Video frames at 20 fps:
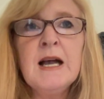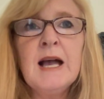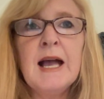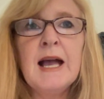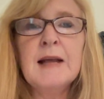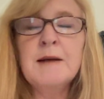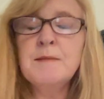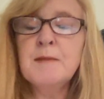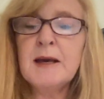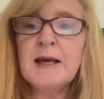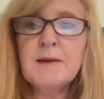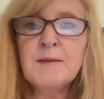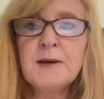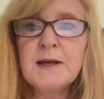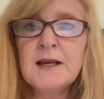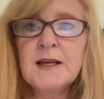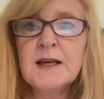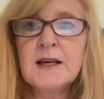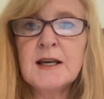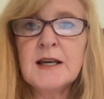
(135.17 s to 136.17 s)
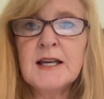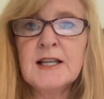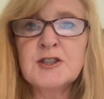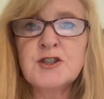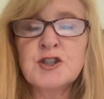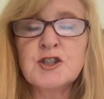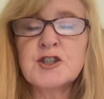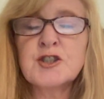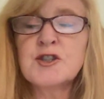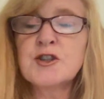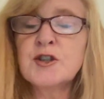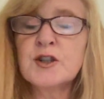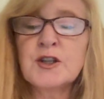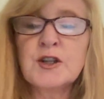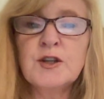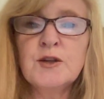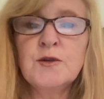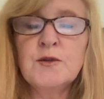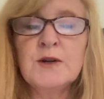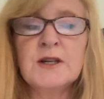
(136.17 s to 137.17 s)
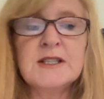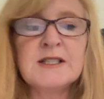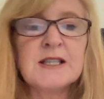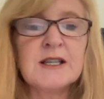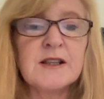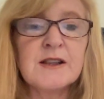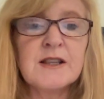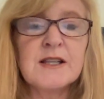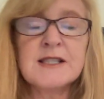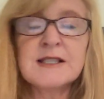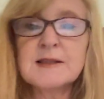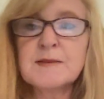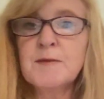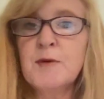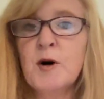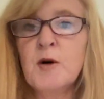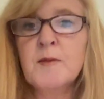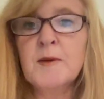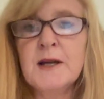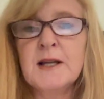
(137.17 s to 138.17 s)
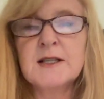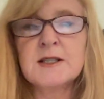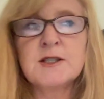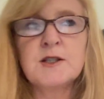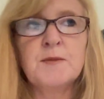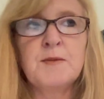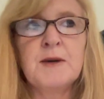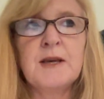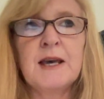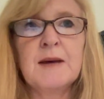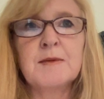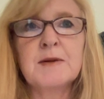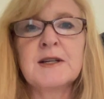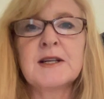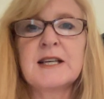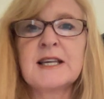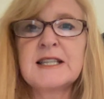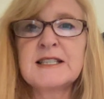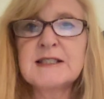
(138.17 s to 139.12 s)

And maybe it just took you until this moment to be able to